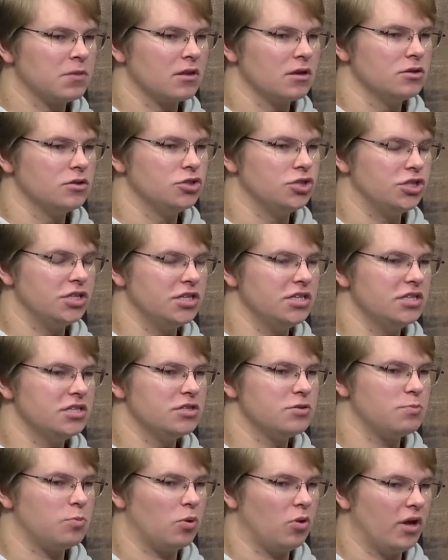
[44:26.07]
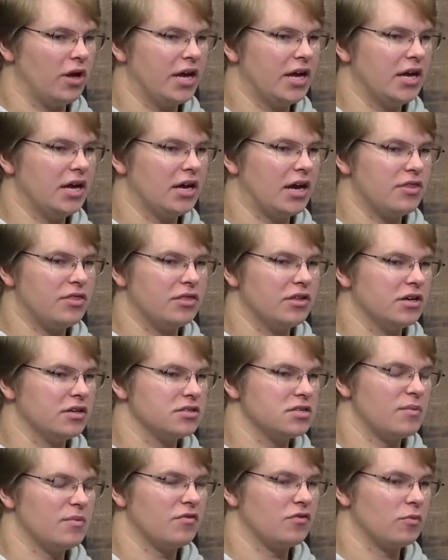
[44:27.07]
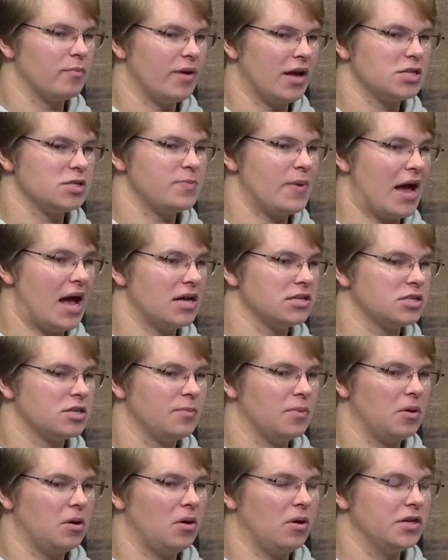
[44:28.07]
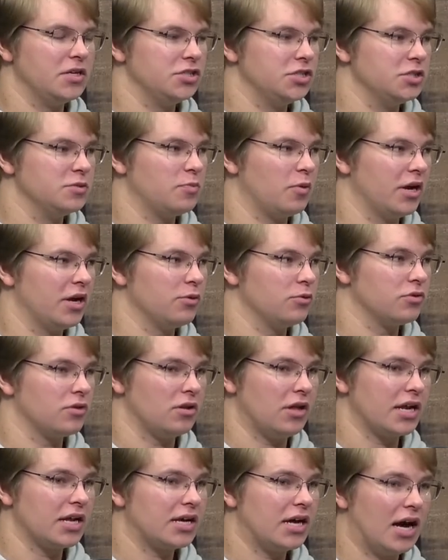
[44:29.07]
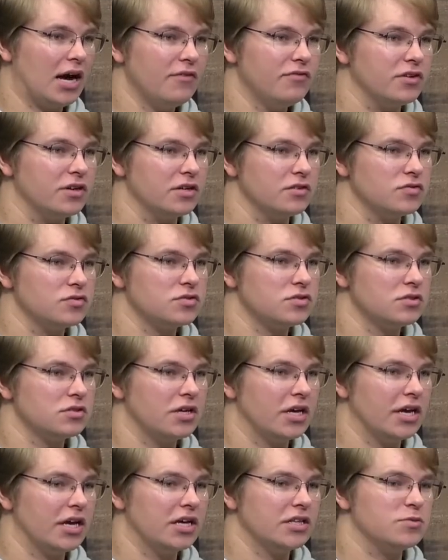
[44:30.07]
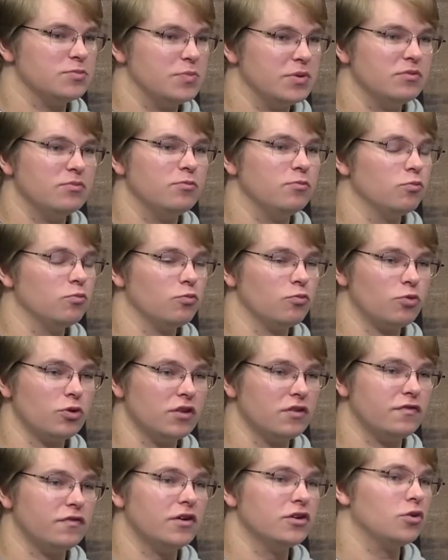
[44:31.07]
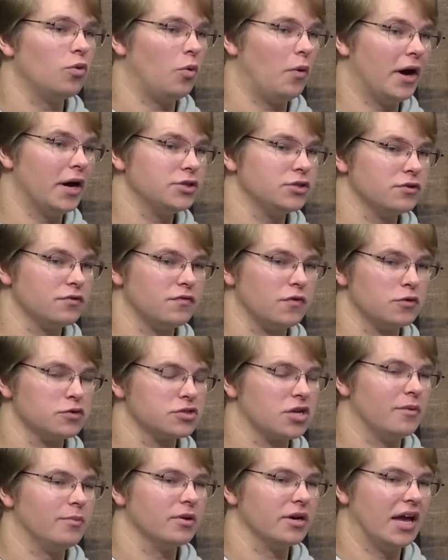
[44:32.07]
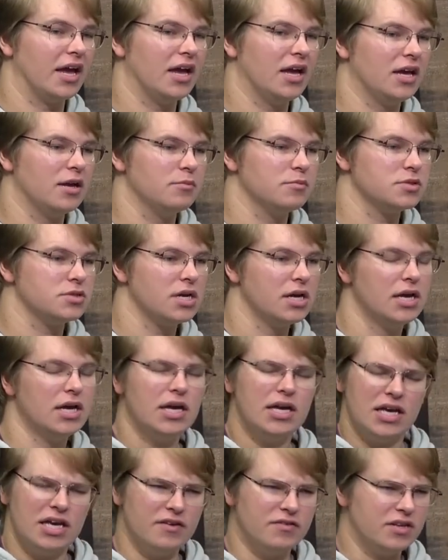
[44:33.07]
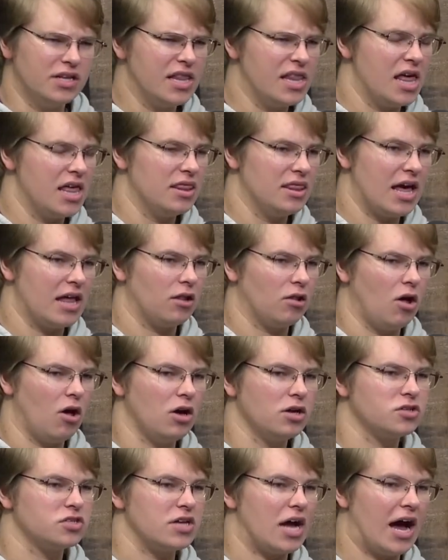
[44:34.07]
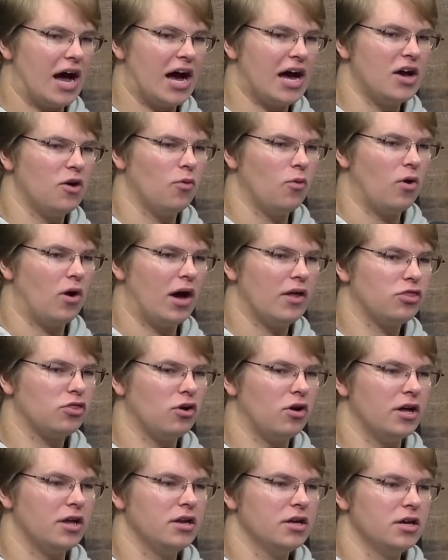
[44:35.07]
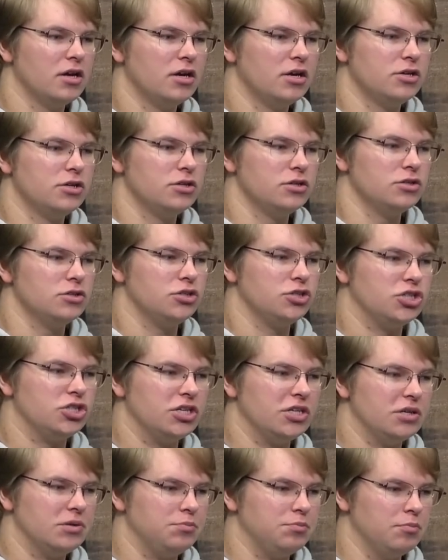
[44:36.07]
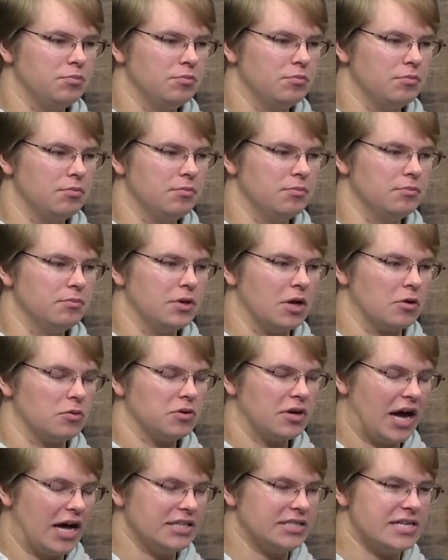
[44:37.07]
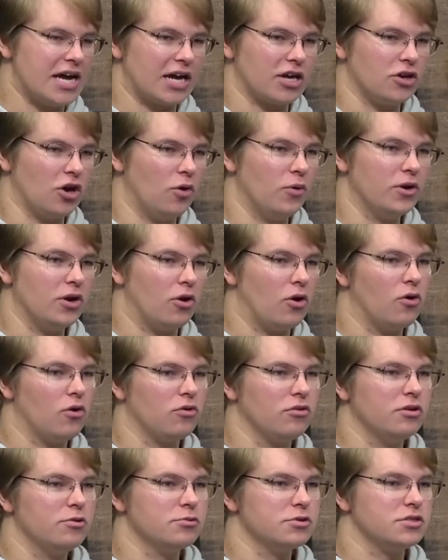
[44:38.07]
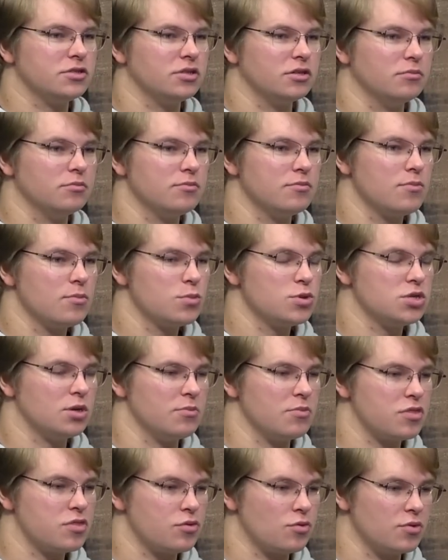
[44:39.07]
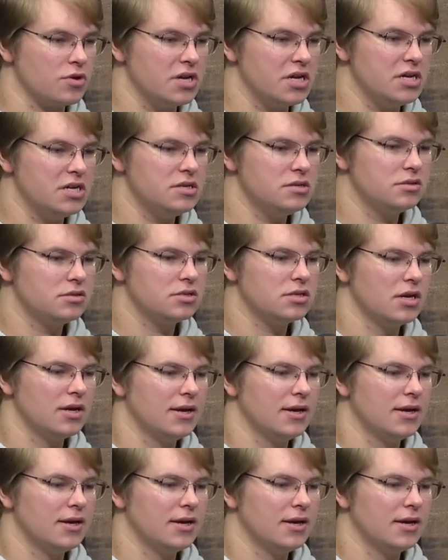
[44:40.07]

She is playing, I think, some of her best basketball, and she's playing with a lot of confidence. It's been really fun to watch her first couple games. Even in that loss to Iowa, I thought she, got Tech going early with some threes.